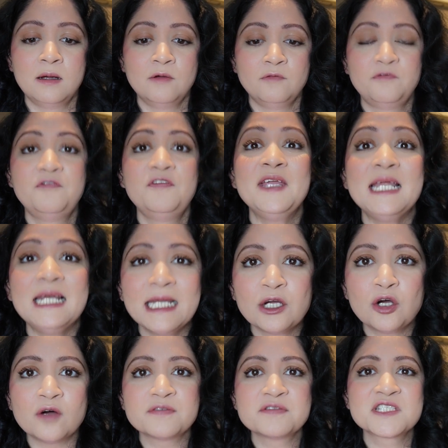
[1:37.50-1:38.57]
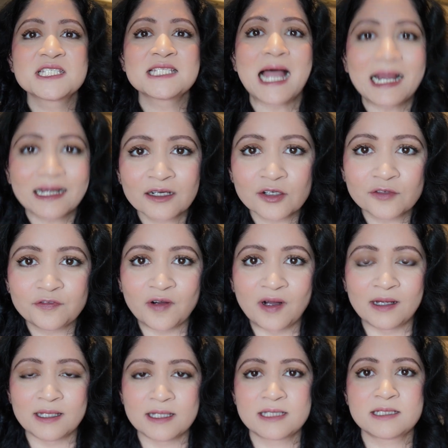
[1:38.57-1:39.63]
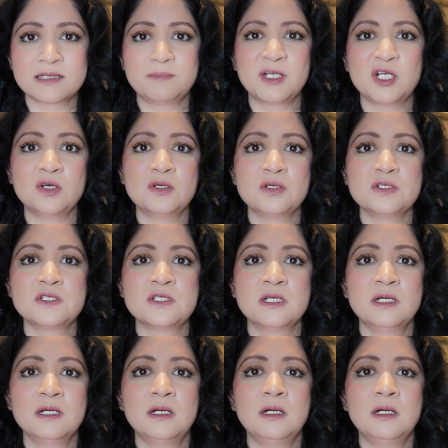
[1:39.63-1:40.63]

feeling of sacrifice because